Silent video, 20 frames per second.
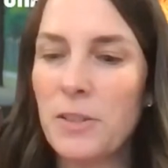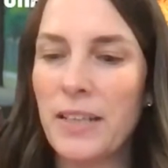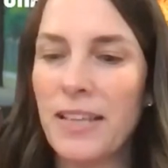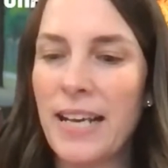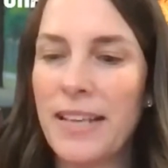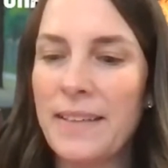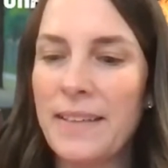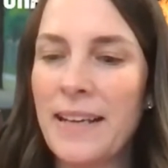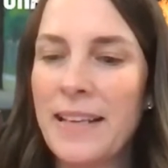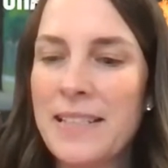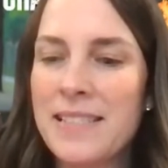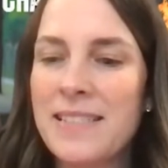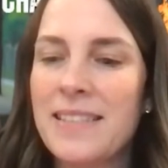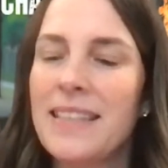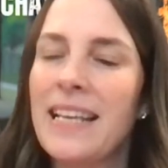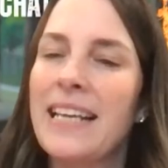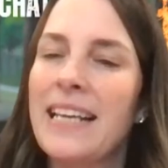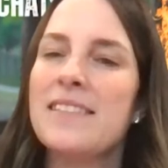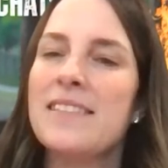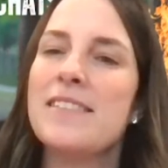And
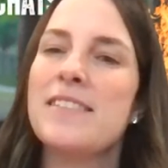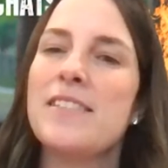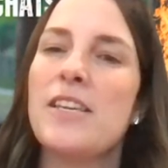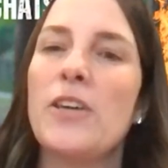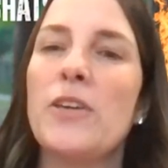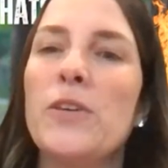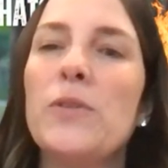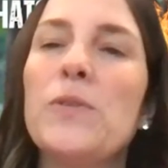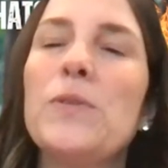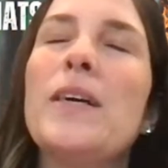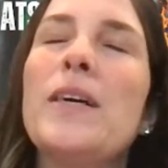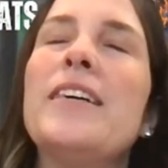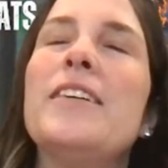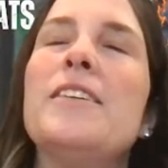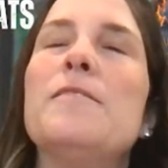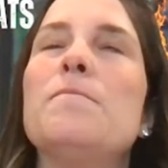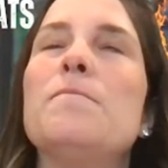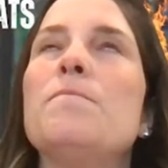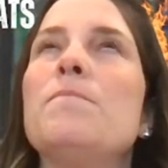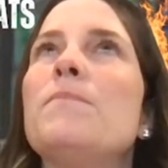that's so
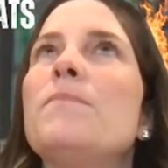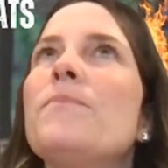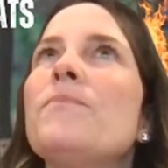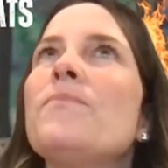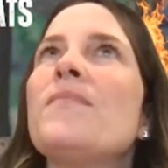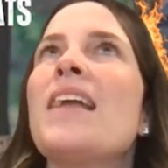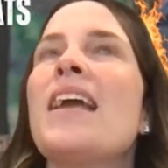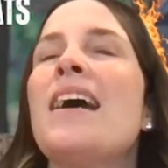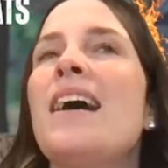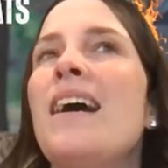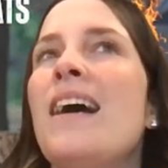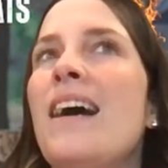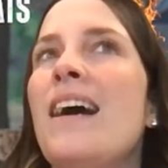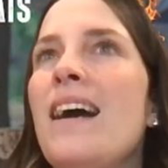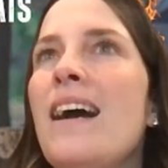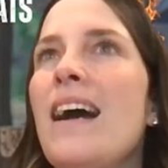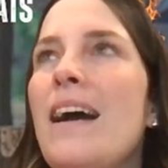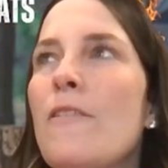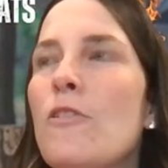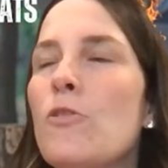
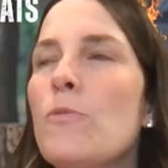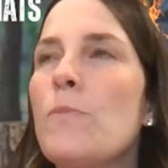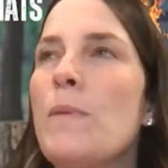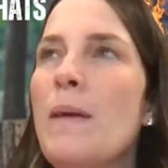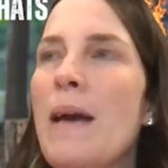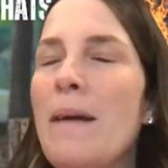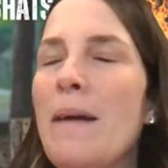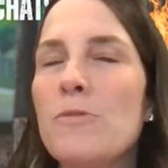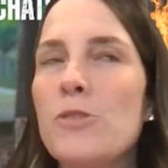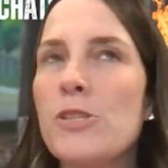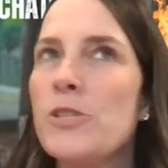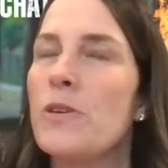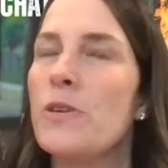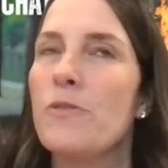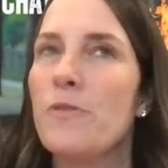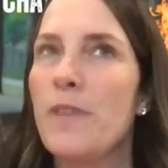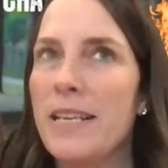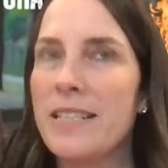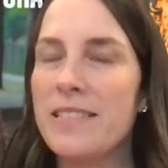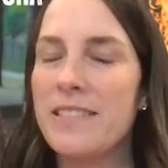I'm just
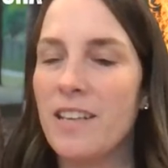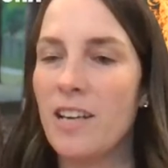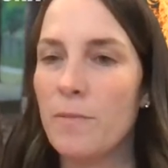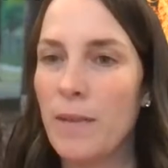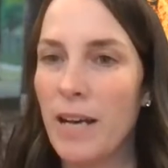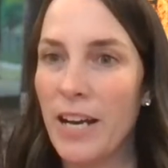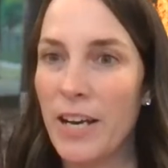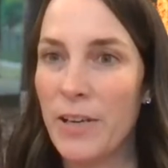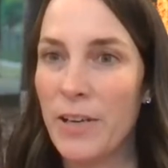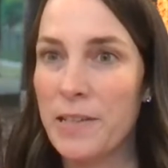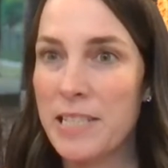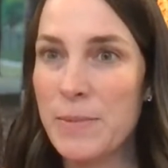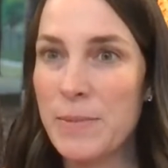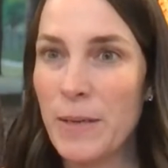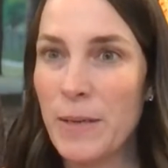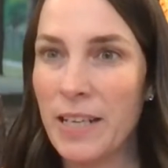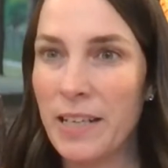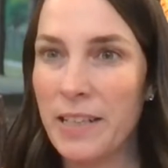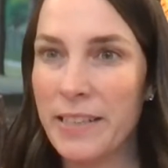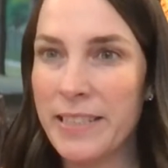reflecting on my own
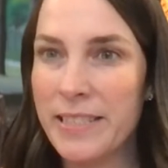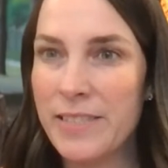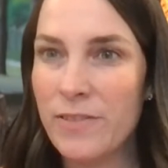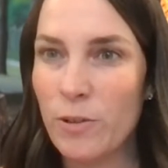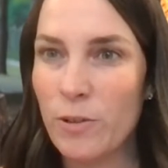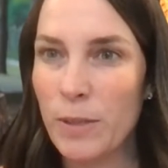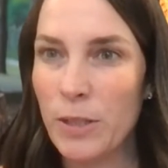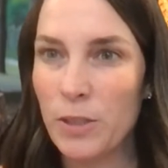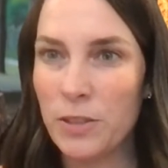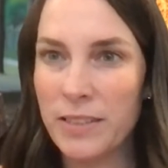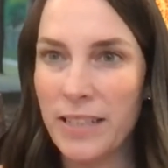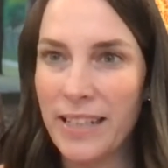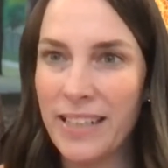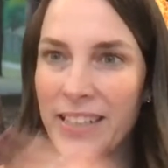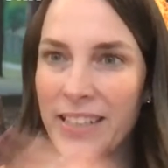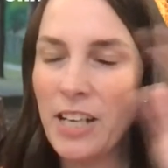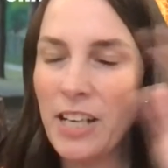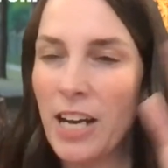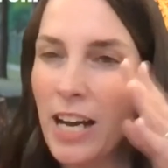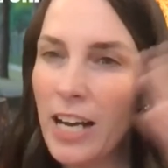experience from Hill Day
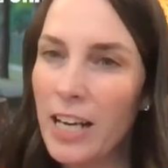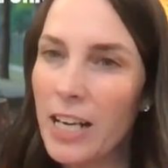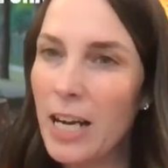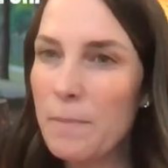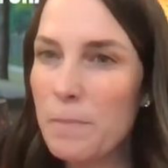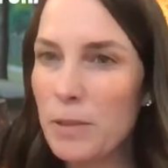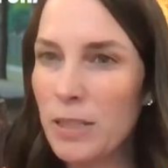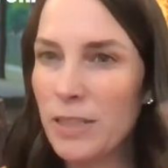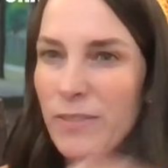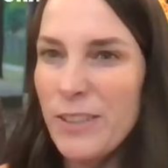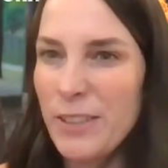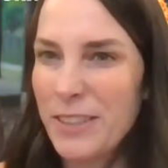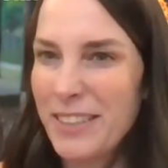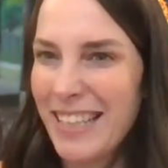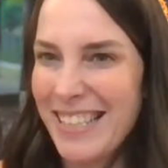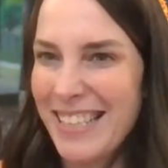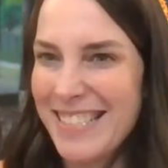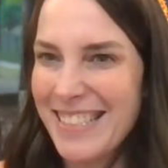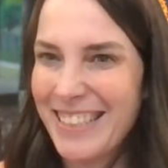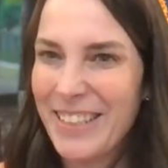a couple of Hill
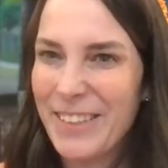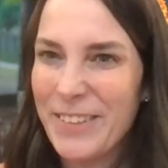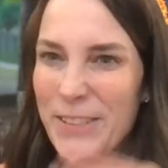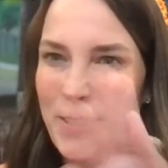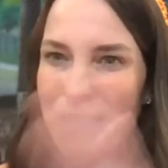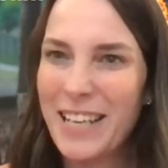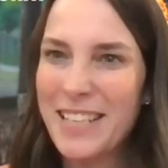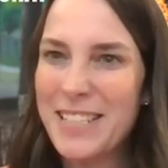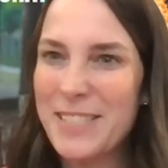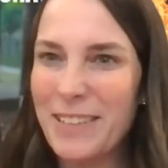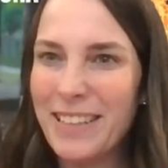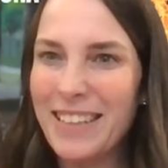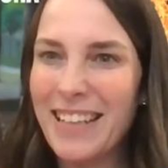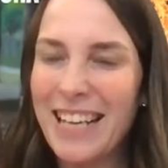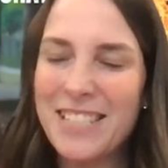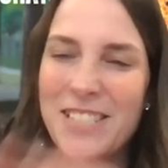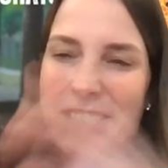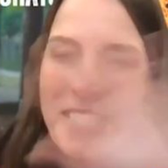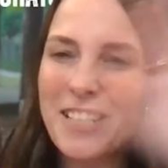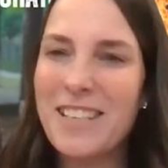Days ago. You guys went
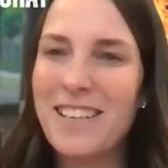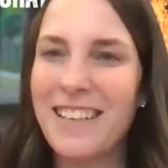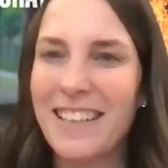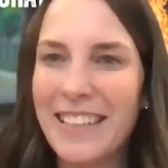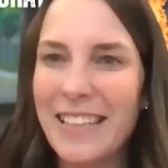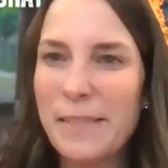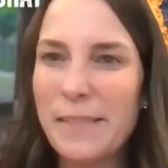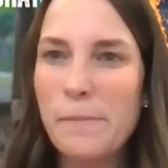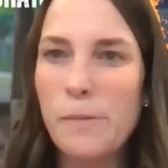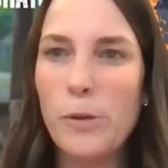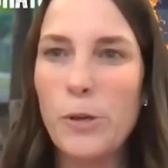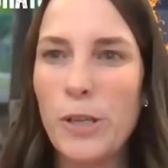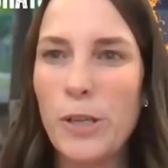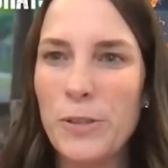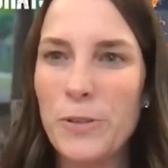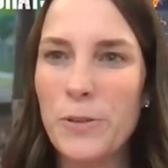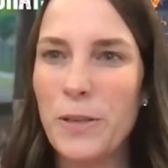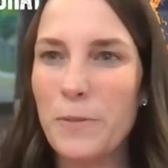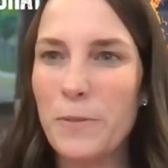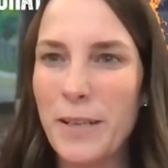last year and Kim
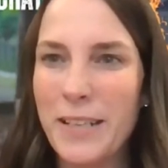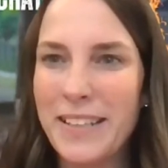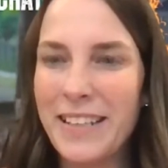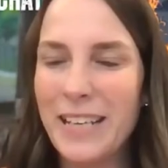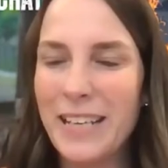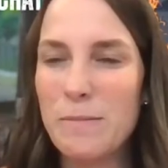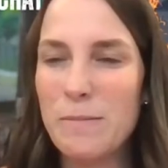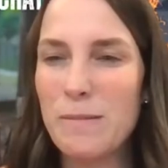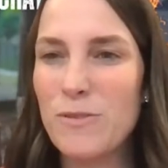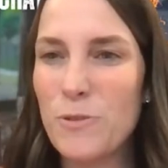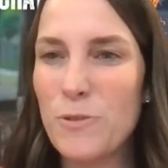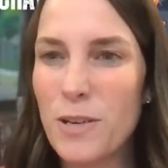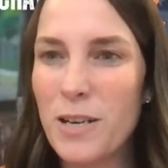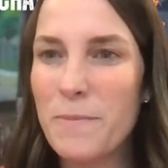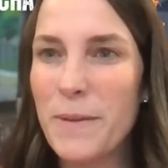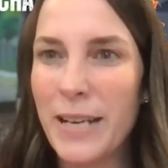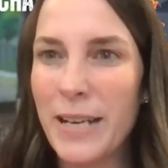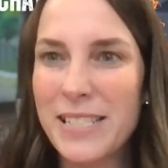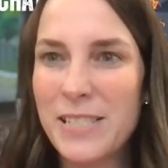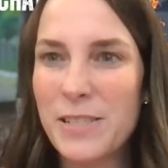Hugendorn went the year before,
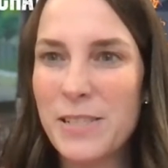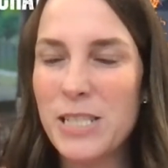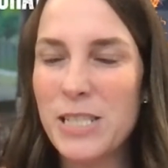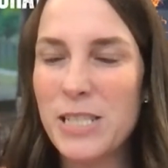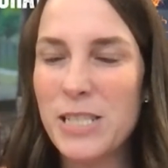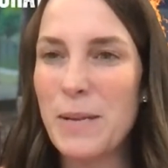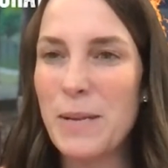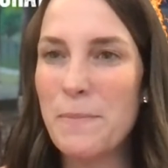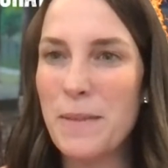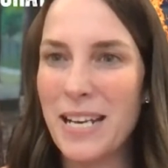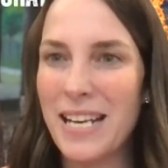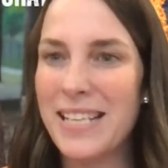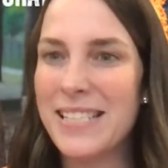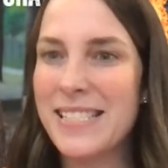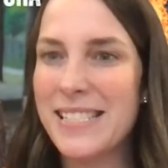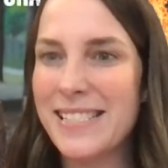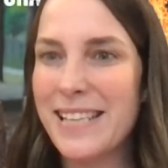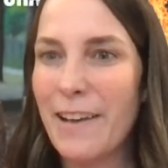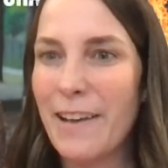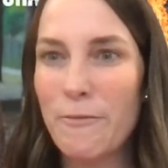but so it's been a minute
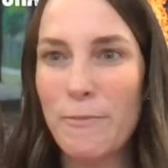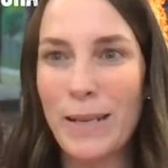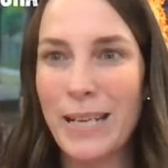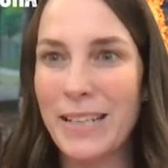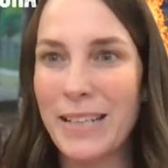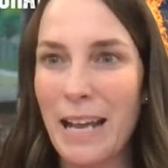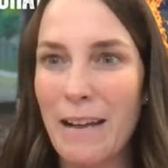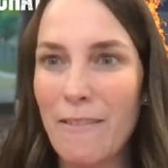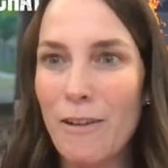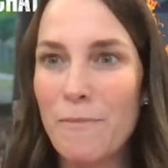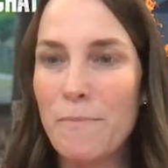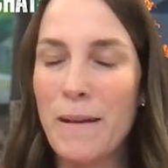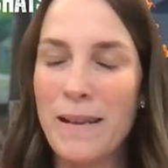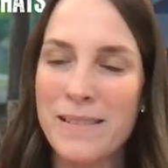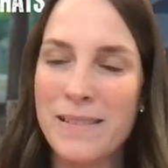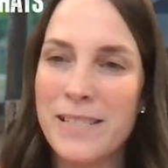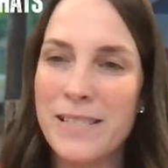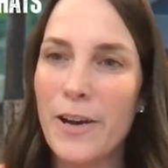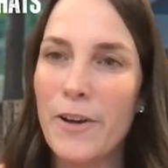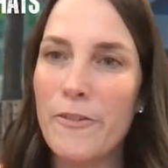since I've been in that room
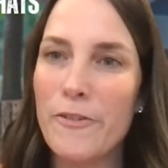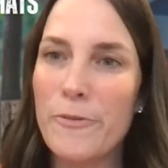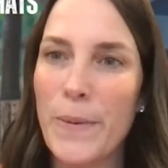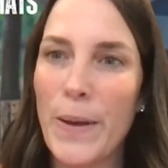myself.